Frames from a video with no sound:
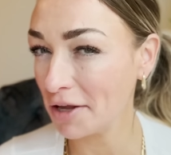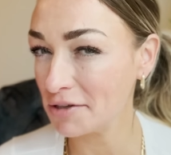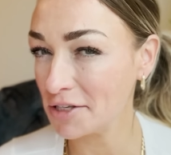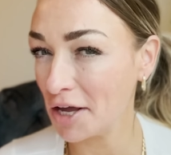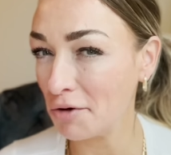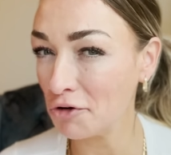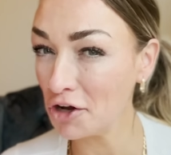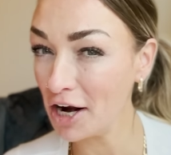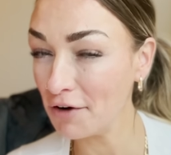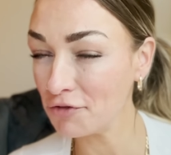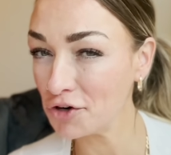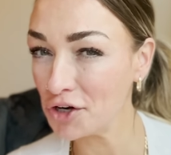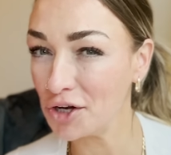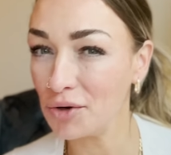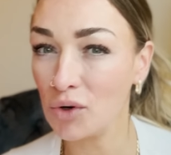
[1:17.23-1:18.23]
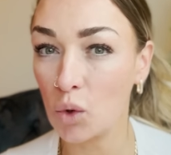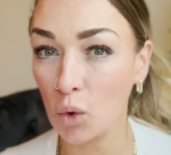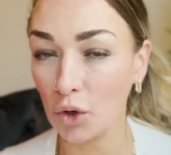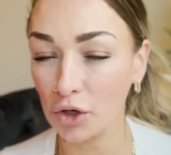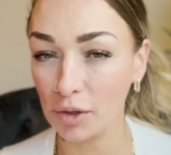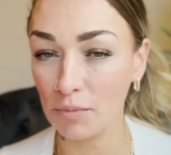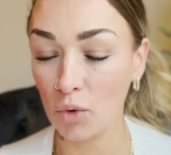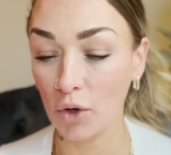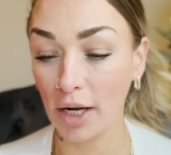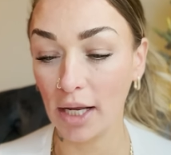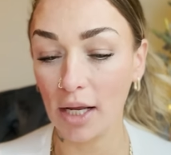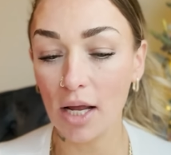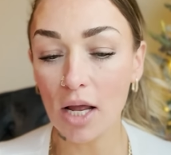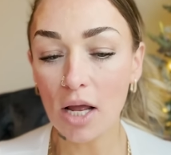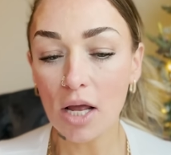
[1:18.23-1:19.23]
So good afternoon or good morning.
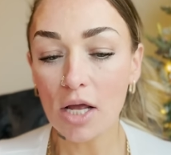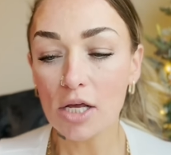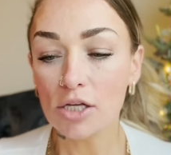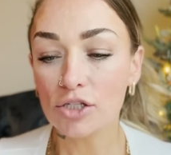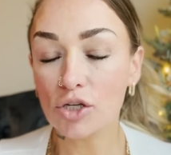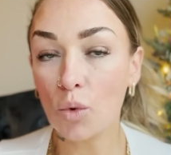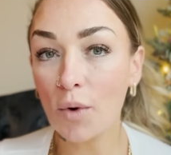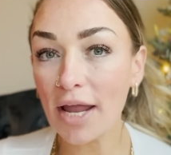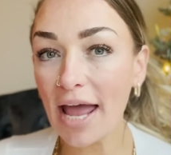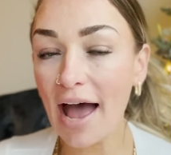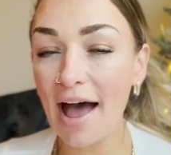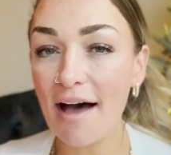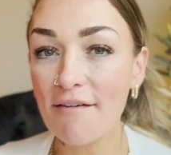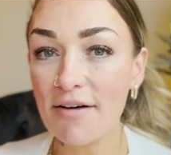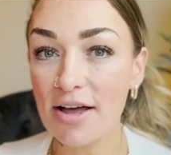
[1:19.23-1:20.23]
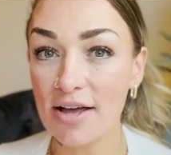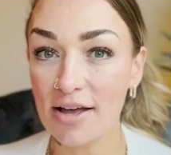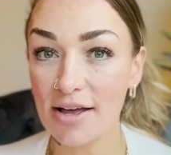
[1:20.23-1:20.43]
So we have